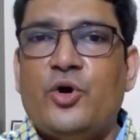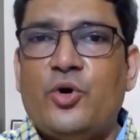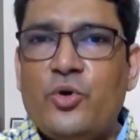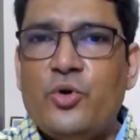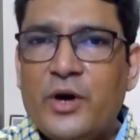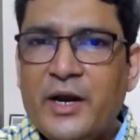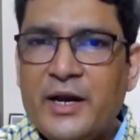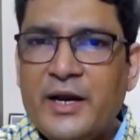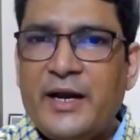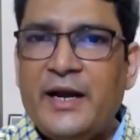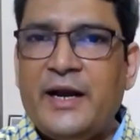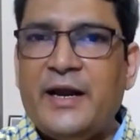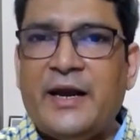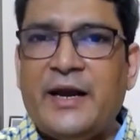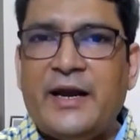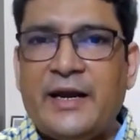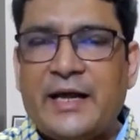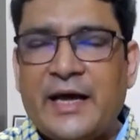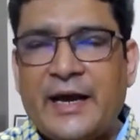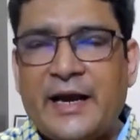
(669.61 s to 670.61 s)
Go and read
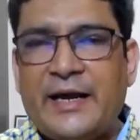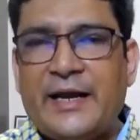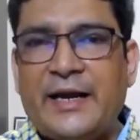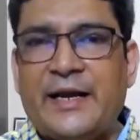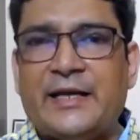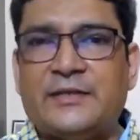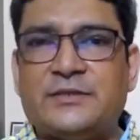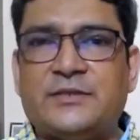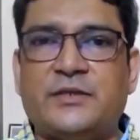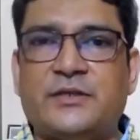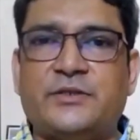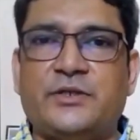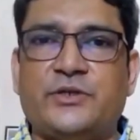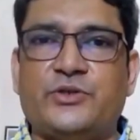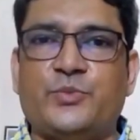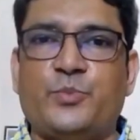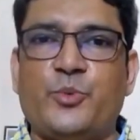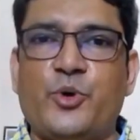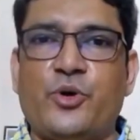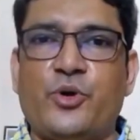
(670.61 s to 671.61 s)
an entire data
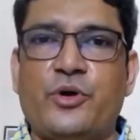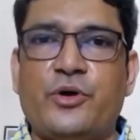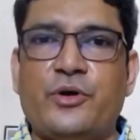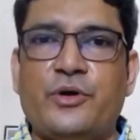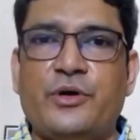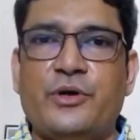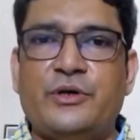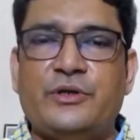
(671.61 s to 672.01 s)
structures book.